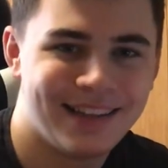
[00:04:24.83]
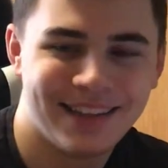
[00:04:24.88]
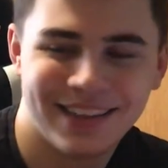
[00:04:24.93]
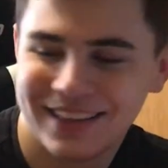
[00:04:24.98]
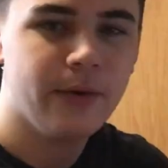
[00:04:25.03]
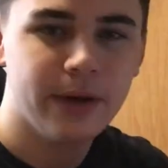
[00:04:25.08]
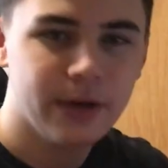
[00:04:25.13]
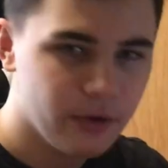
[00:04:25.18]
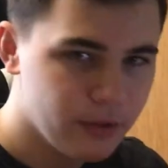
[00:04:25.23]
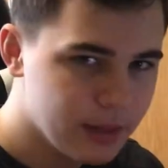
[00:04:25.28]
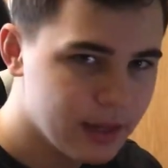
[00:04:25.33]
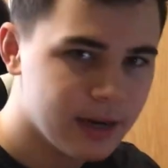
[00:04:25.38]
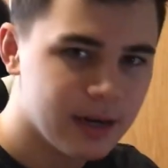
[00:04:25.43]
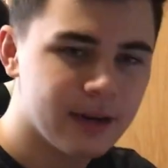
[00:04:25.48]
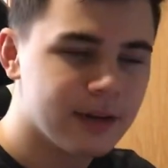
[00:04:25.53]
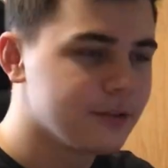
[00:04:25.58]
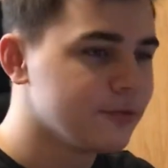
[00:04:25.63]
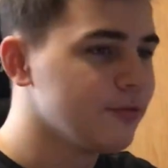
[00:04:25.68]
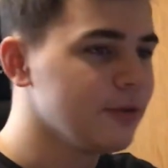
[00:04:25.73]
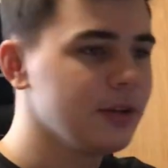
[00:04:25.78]
Now I know that
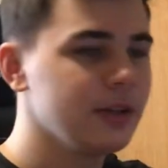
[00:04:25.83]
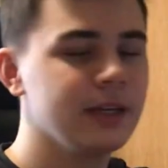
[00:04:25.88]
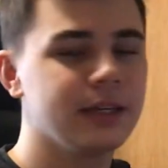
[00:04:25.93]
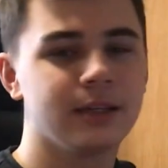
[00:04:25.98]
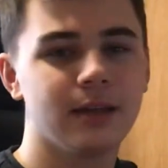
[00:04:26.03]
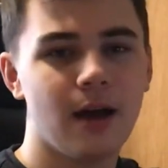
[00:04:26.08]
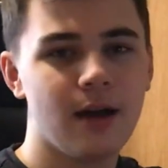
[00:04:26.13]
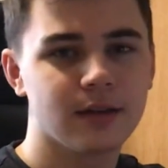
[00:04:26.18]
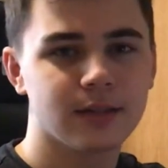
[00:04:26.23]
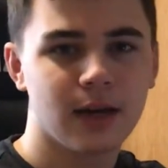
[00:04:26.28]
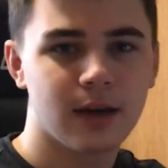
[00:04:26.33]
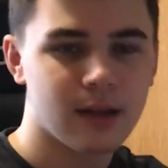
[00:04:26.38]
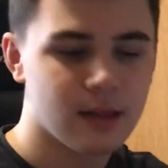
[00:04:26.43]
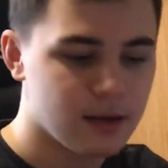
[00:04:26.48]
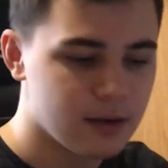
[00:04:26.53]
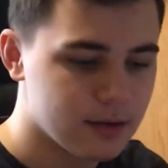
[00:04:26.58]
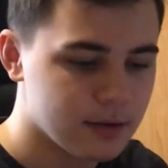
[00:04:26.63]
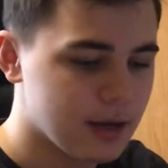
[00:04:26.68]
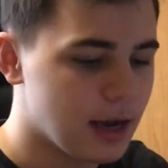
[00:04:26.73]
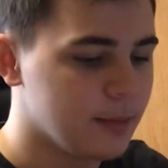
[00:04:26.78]
I really dogged on a lot
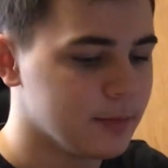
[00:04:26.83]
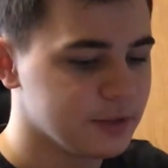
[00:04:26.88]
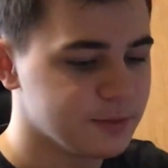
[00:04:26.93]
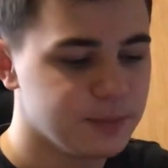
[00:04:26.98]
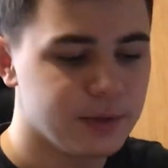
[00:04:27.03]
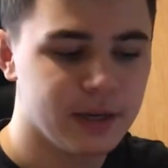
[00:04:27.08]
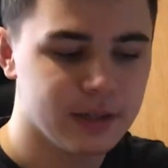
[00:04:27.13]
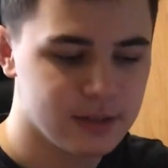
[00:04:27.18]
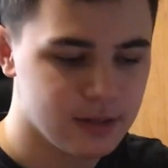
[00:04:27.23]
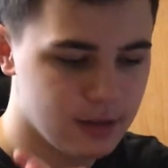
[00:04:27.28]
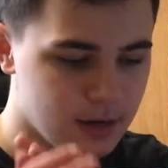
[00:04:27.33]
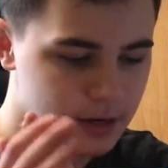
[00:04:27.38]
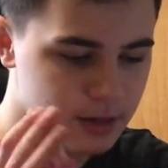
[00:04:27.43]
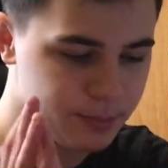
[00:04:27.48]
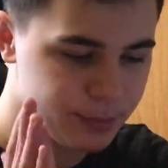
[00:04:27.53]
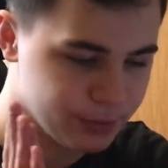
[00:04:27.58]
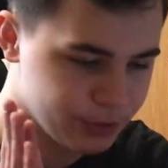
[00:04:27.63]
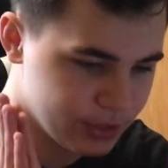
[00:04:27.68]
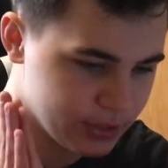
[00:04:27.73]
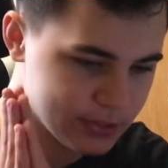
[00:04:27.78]
of the comments because a lot of
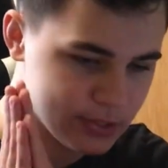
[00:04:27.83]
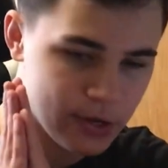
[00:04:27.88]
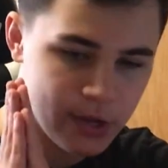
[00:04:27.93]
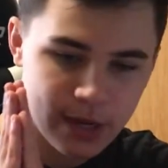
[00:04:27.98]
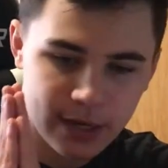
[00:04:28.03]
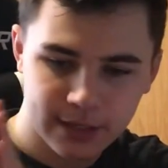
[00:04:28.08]
them are just